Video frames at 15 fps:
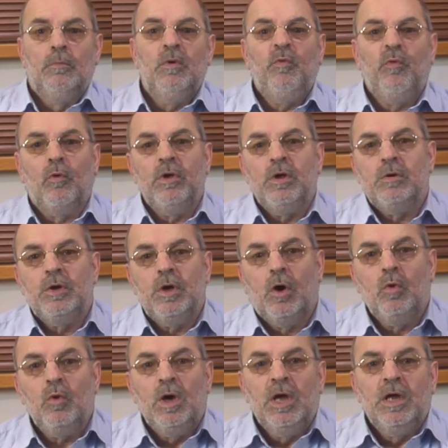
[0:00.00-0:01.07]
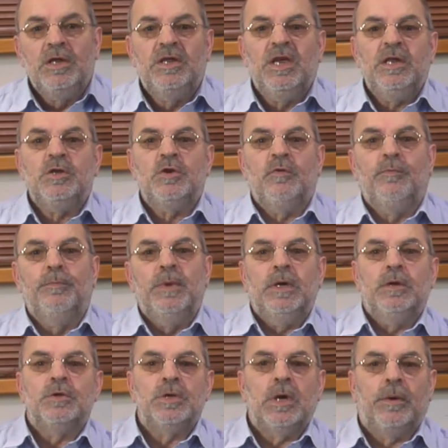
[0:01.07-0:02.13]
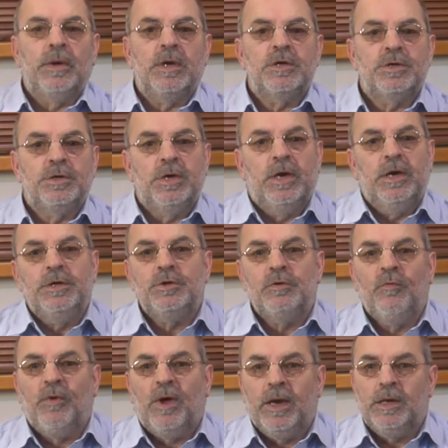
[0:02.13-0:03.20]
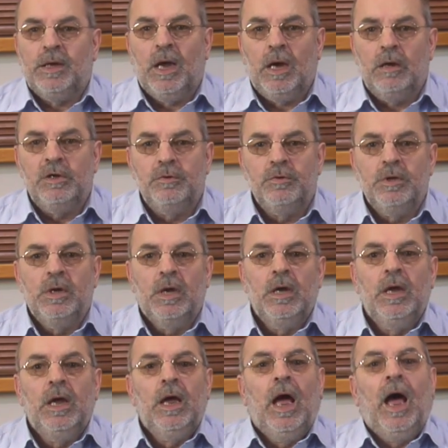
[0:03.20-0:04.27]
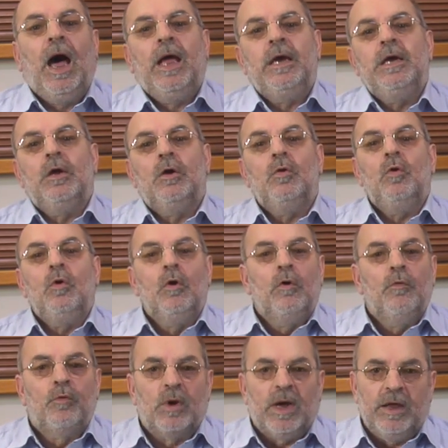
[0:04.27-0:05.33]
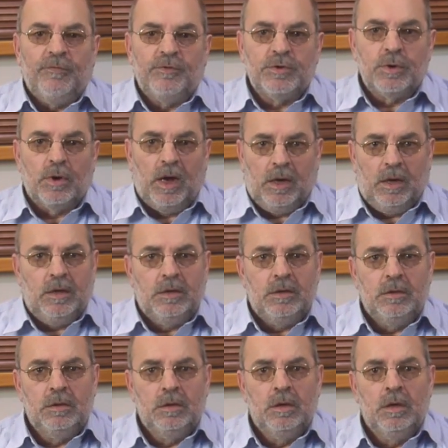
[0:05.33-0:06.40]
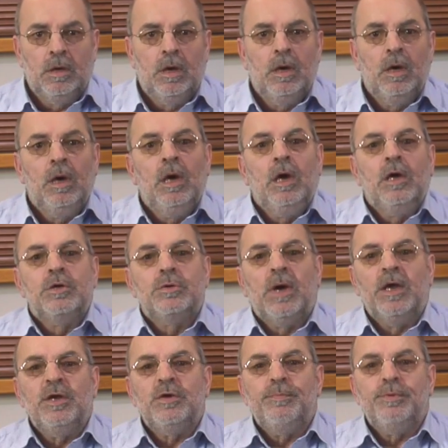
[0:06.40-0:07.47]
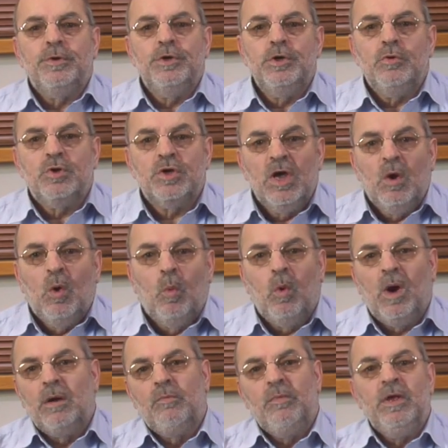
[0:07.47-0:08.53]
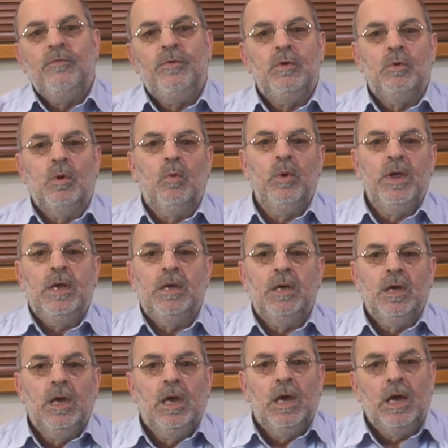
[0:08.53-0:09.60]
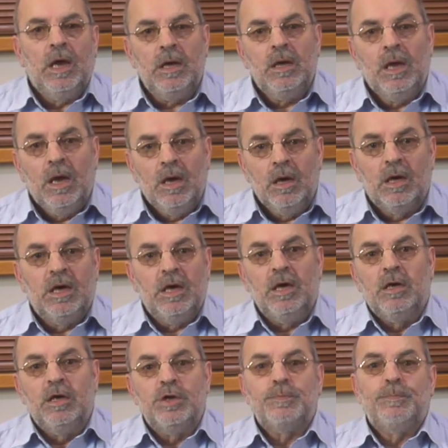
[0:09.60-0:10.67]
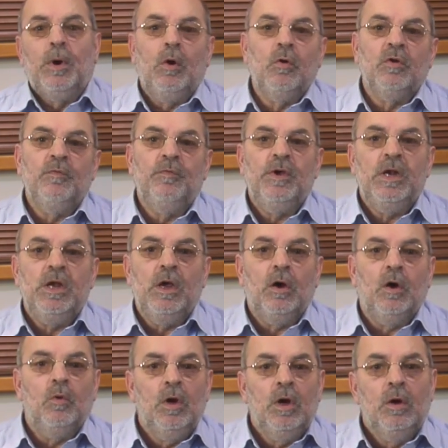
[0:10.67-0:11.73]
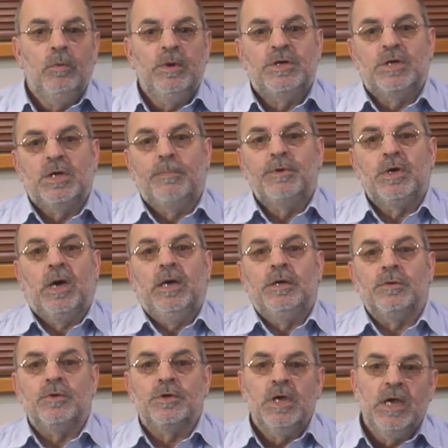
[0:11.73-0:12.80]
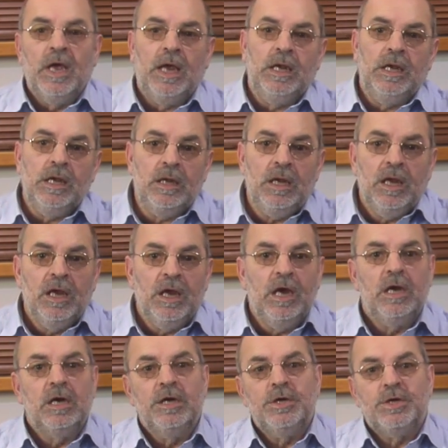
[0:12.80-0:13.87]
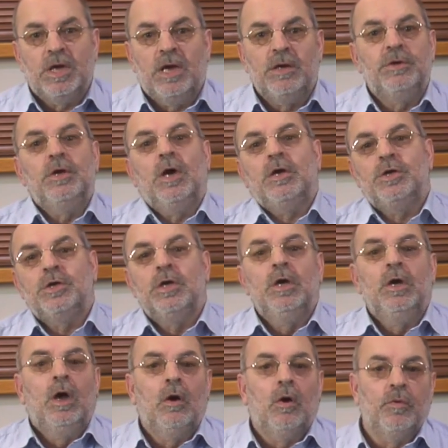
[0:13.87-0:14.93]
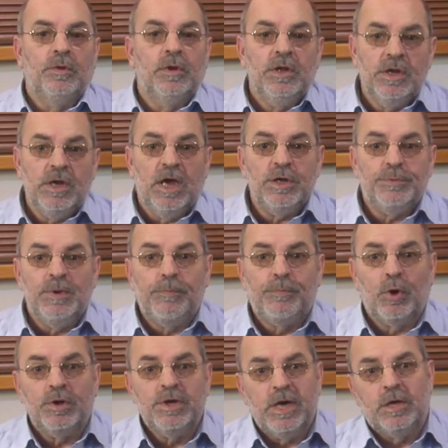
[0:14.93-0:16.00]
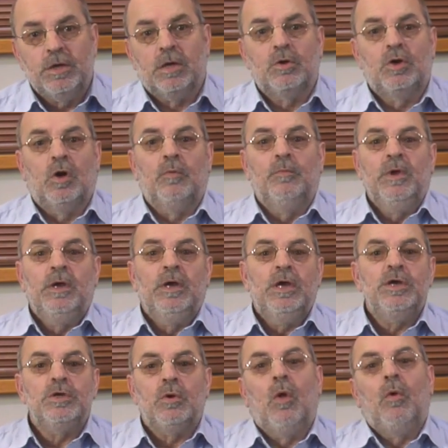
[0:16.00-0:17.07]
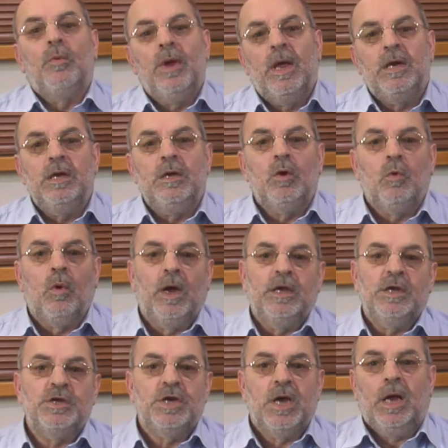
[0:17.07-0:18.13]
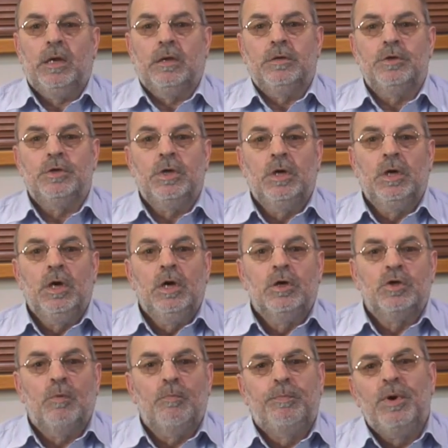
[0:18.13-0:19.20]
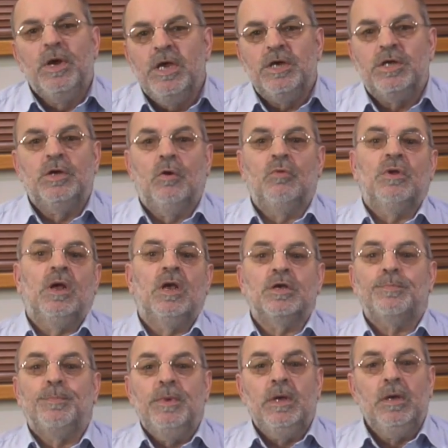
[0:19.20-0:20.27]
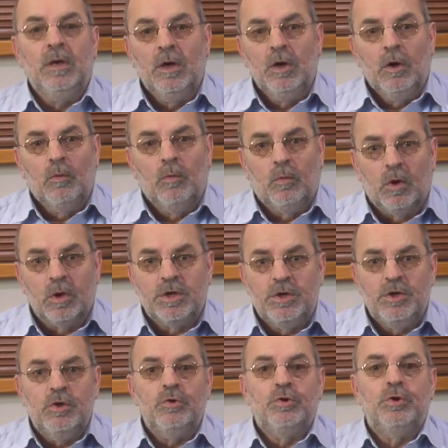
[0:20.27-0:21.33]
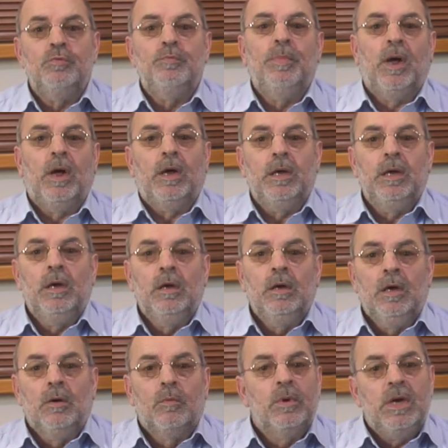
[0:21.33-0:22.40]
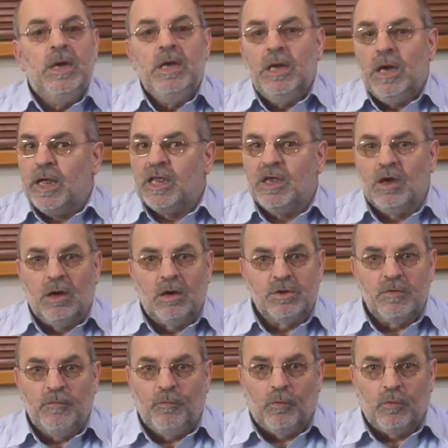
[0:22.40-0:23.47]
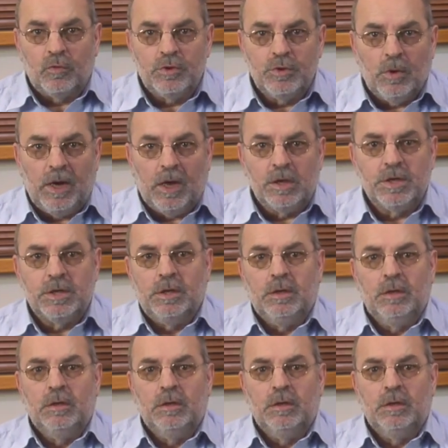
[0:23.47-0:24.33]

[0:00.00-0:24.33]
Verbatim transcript: Before you know, tens of mails are exchanged to find out. I know for I have tried trying to produce one review a week in an English spoken video with subtitles and in English and Dutch on thehbproject.com is already quite a challenge. So please don't ask me what you should buy. Really, I can't afford to answer.